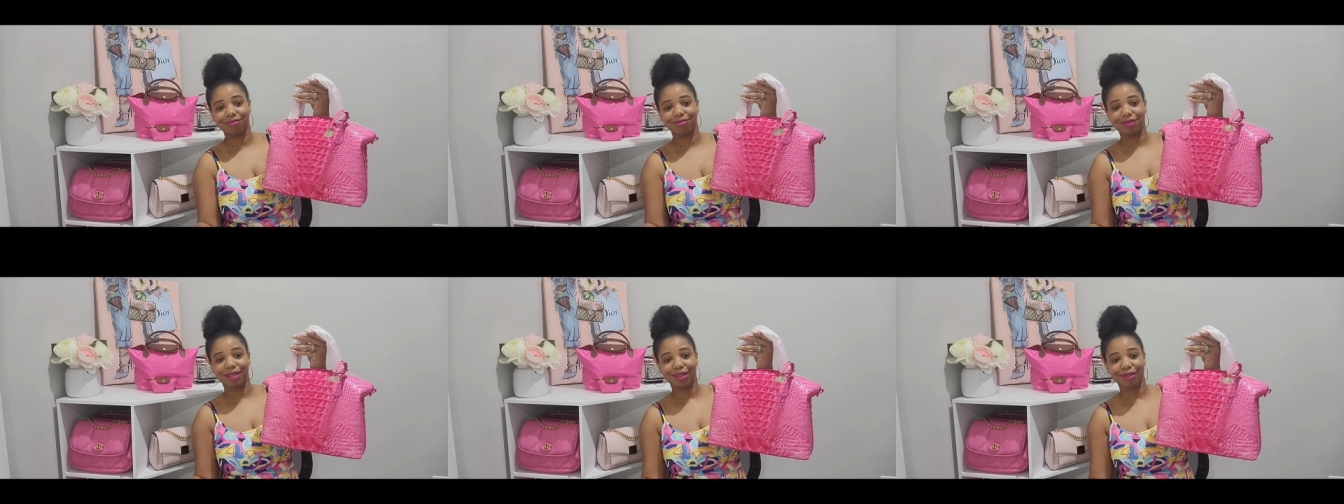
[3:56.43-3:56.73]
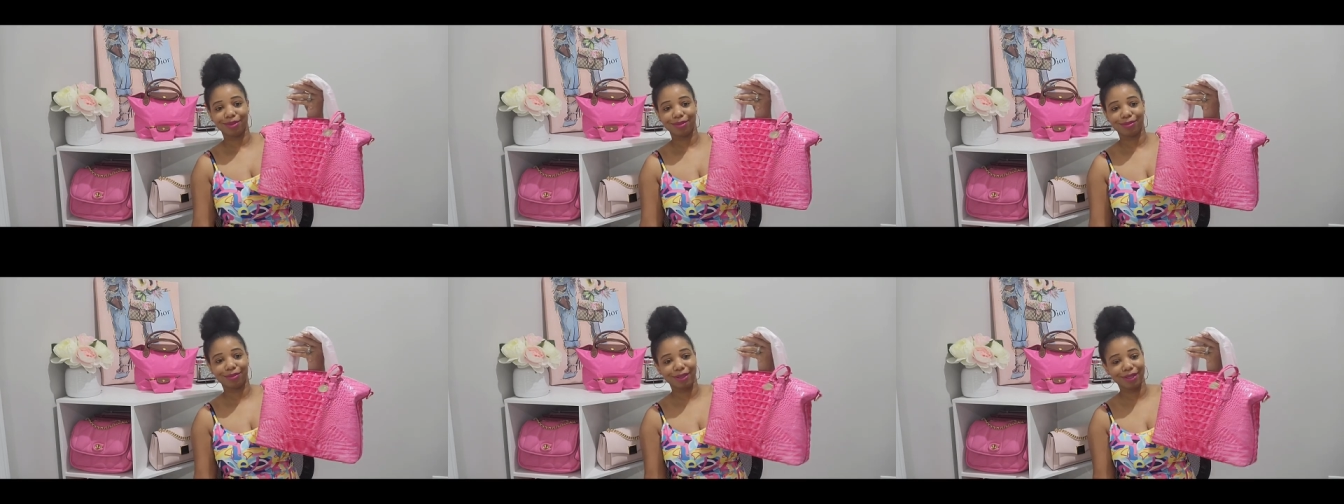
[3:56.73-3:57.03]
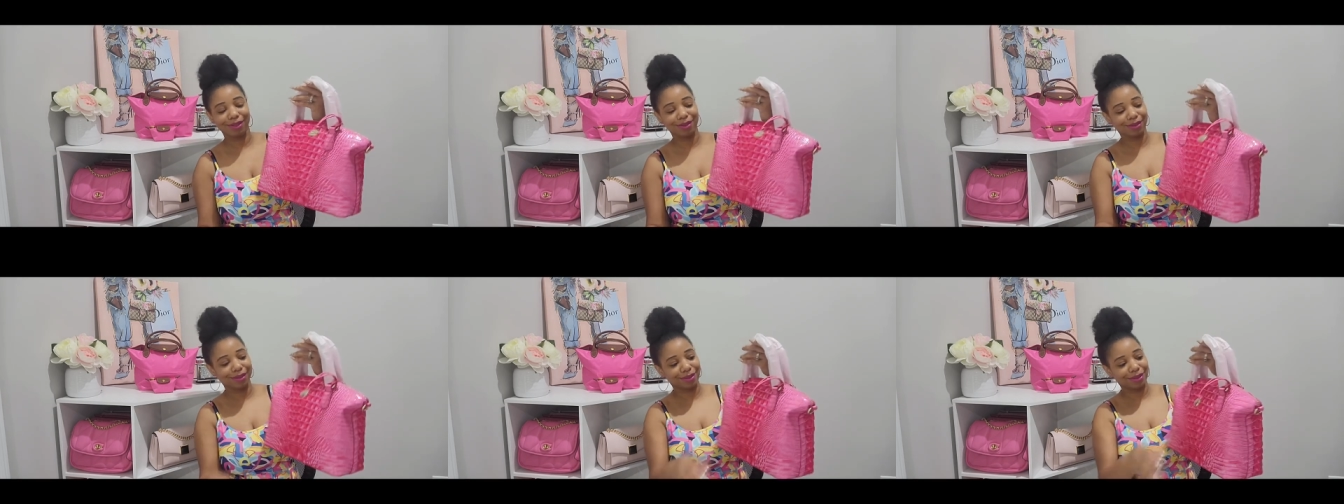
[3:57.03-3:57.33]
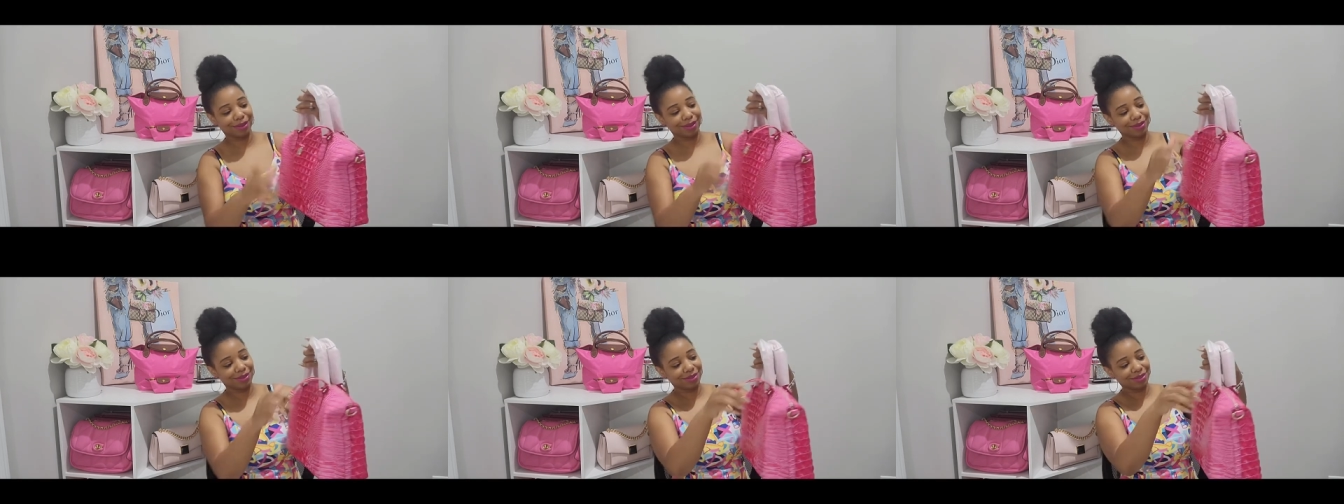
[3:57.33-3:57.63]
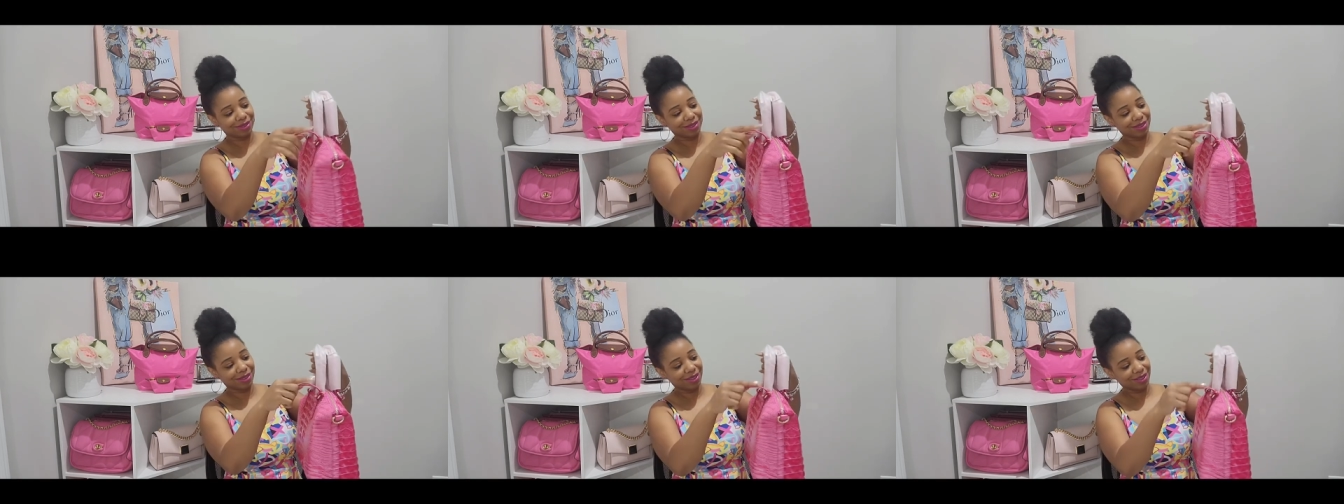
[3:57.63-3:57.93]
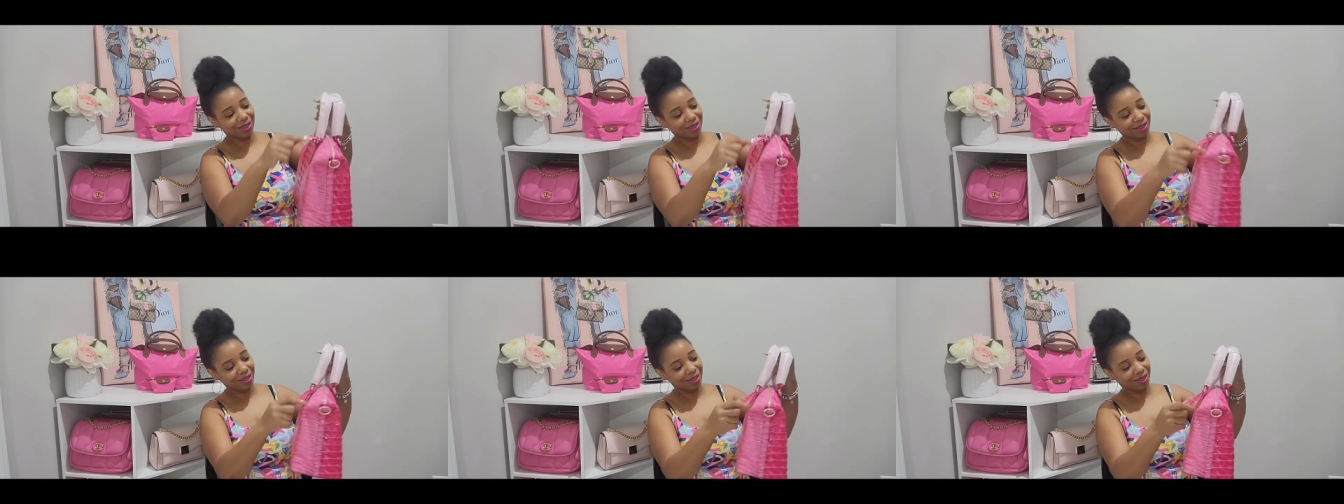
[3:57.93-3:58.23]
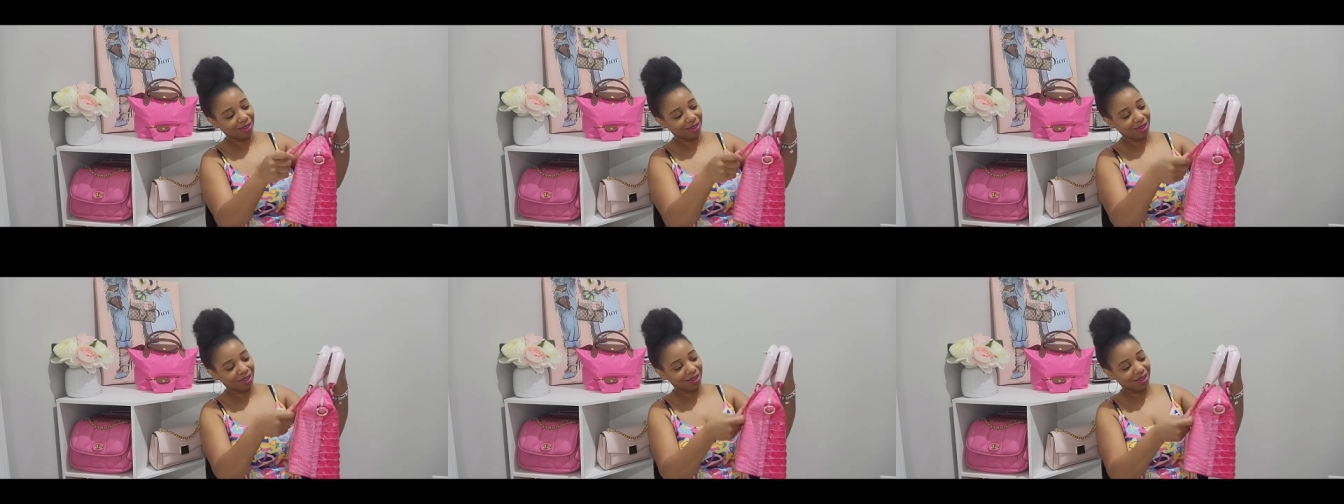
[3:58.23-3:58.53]
They do real good.
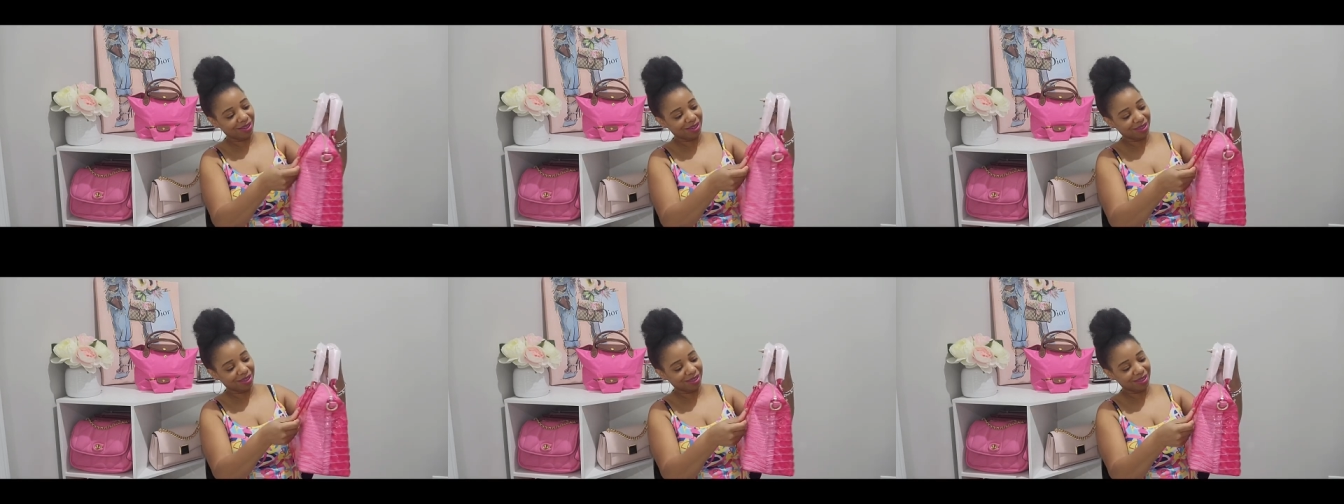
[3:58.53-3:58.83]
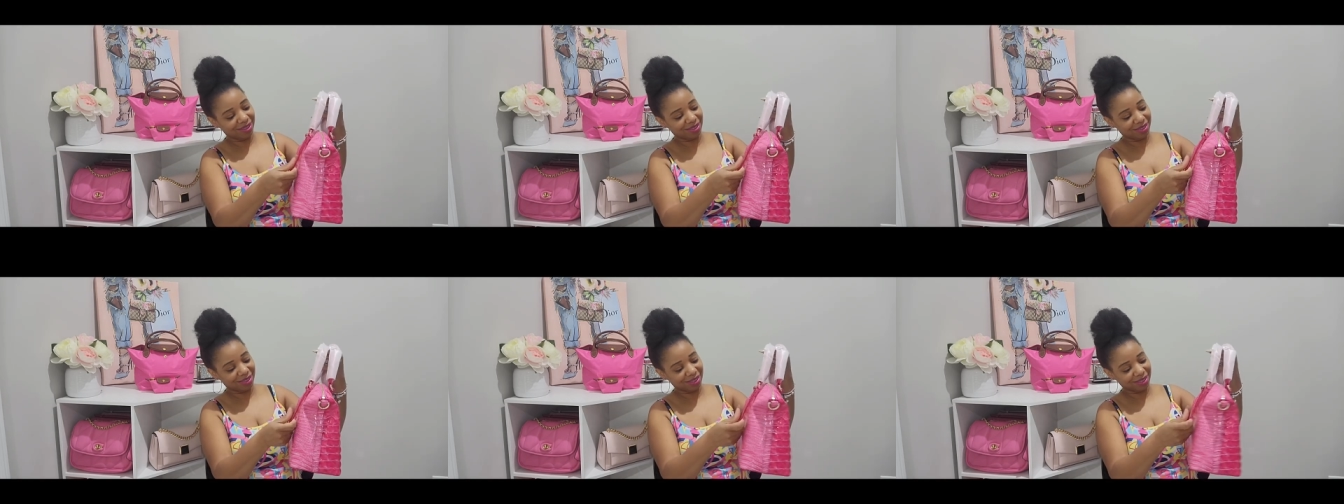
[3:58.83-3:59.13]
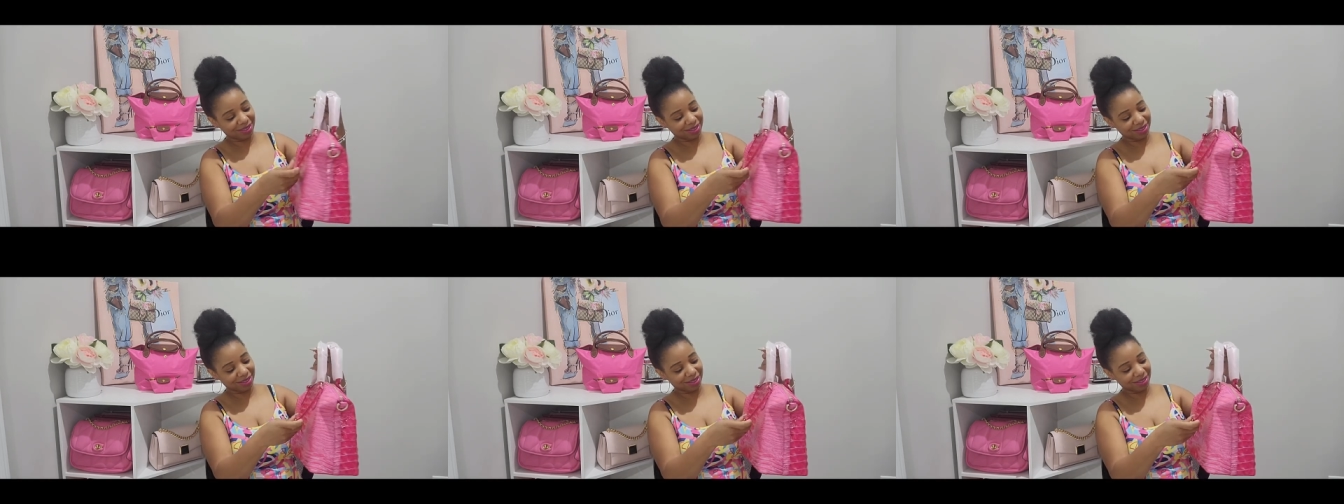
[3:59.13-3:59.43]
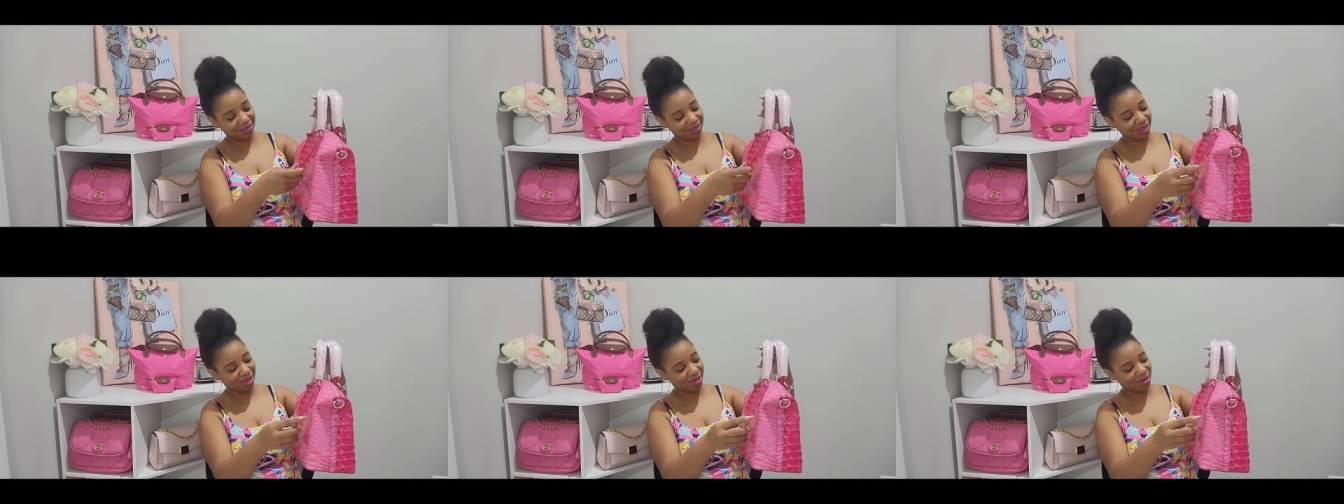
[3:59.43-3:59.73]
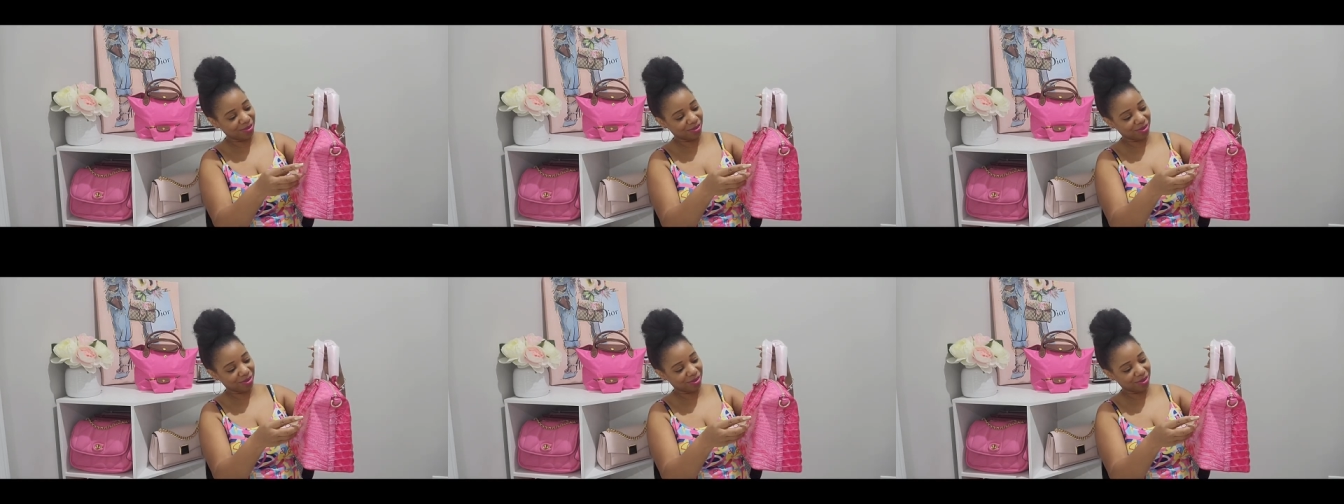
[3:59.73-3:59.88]
Oh, this is so